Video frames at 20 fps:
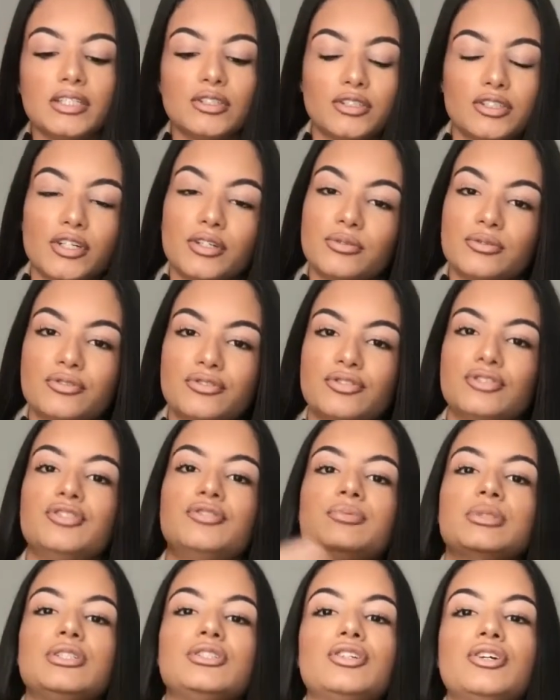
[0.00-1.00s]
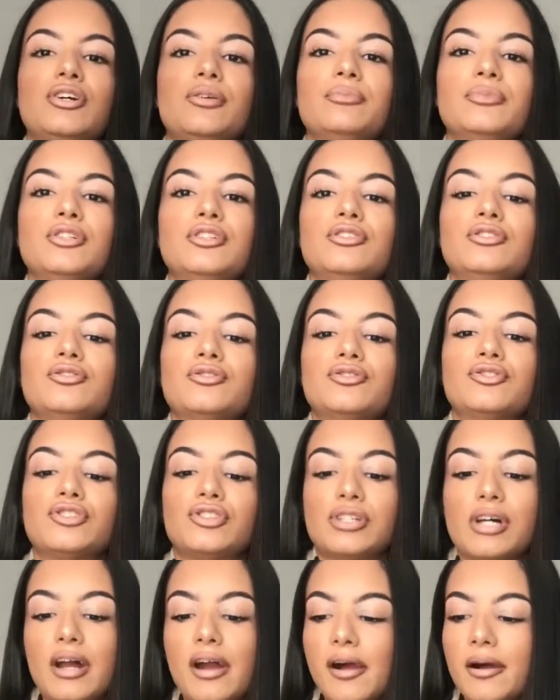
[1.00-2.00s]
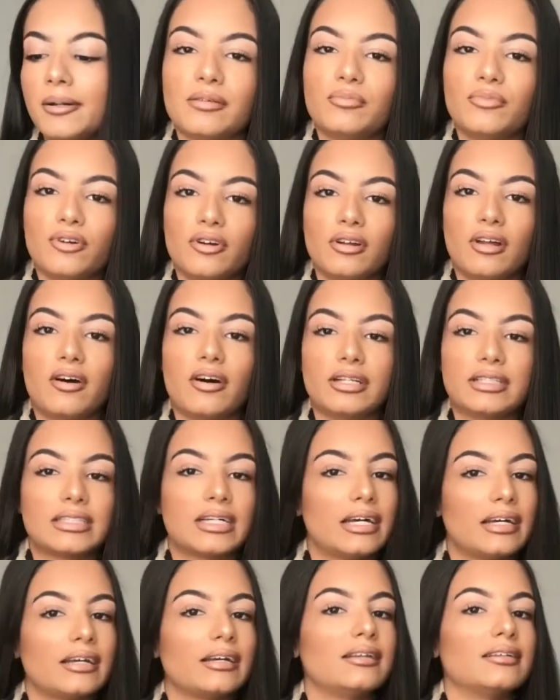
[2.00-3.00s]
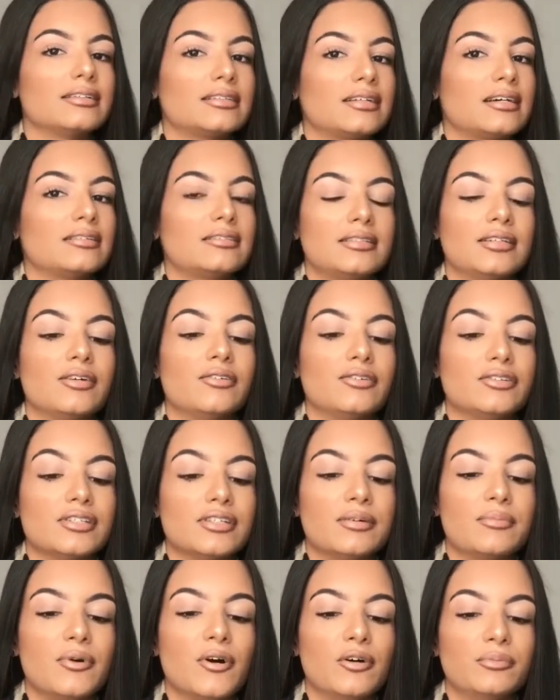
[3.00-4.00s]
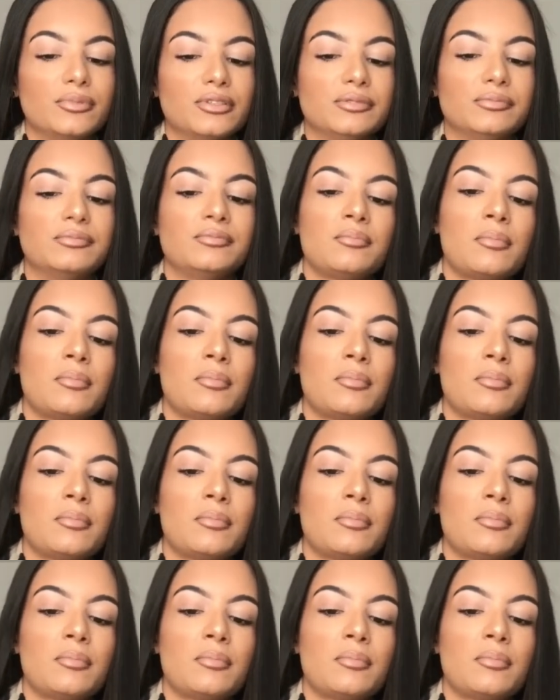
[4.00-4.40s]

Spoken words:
don't judge me too much. I'm not like taking this that serious at the moment,